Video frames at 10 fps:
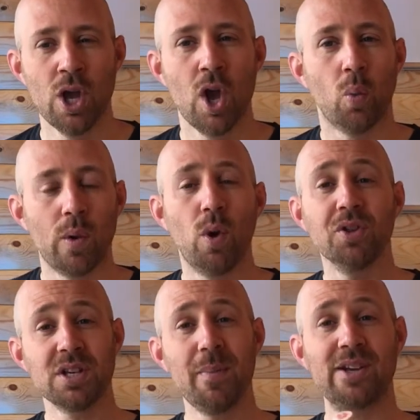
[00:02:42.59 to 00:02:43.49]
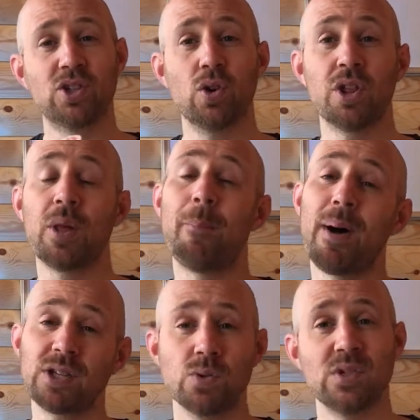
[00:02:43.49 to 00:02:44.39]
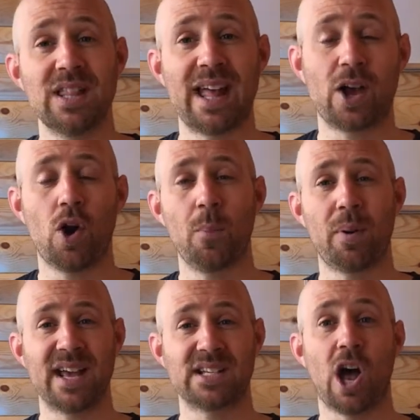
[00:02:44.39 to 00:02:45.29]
We want to make sure that the muscles in that complex